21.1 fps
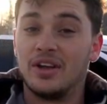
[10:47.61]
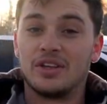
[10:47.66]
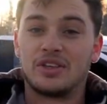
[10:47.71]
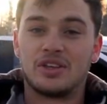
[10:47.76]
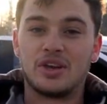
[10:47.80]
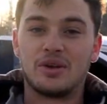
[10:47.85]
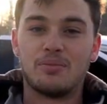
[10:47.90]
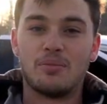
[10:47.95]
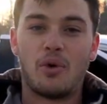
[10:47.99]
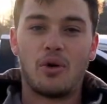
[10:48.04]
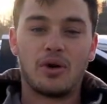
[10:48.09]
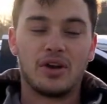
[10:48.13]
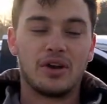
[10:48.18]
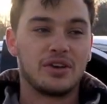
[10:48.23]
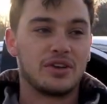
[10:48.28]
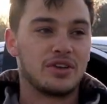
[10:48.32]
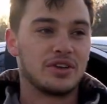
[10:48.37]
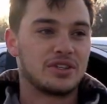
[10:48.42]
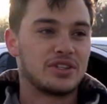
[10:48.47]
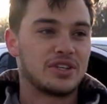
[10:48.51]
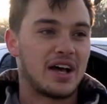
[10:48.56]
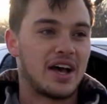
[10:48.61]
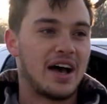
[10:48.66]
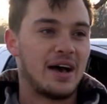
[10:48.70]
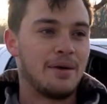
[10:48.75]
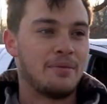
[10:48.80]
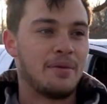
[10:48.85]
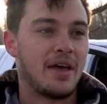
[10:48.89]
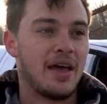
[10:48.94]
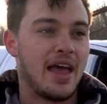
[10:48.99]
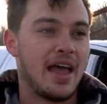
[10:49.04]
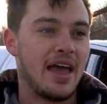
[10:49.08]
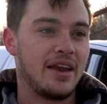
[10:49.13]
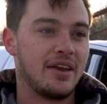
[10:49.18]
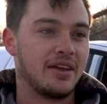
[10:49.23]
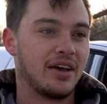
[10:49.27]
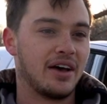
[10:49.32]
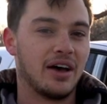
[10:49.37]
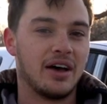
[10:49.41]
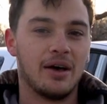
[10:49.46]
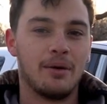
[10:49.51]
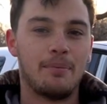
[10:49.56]
good morning, good time, and
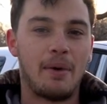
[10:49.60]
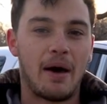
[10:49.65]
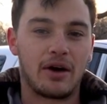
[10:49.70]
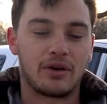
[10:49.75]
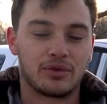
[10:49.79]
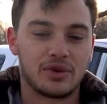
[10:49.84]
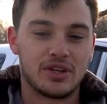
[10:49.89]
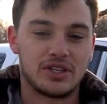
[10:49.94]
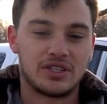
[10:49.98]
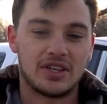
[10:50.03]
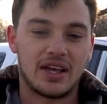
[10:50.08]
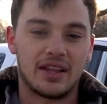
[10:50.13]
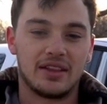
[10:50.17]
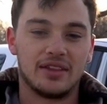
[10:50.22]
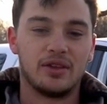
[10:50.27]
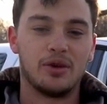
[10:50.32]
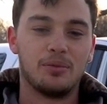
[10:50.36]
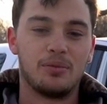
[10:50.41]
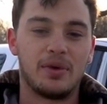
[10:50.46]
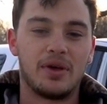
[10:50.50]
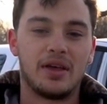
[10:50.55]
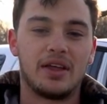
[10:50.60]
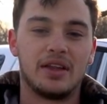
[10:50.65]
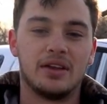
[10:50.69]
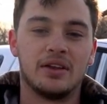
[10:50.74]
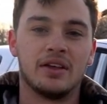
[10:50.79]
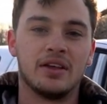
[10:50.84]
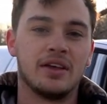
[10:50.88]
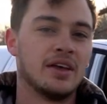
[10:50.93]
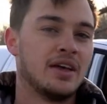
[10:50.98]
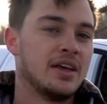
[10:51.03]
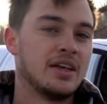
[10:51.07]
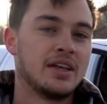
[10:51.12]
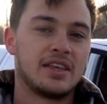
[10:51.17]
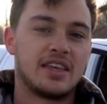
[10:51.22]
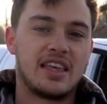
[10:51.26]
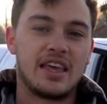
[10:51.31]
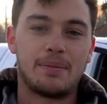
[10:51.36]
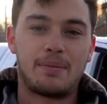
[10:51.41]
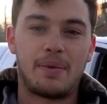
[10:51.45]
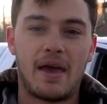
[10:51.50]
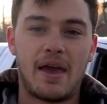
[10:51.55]
uh, about to reset a little bit and
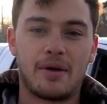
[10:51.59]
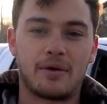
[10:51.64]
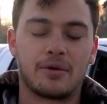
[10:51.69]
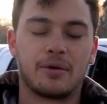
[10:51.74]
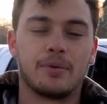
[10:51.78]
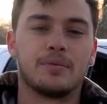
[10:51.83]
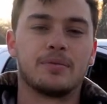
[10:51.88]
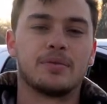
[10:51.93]
keep hand room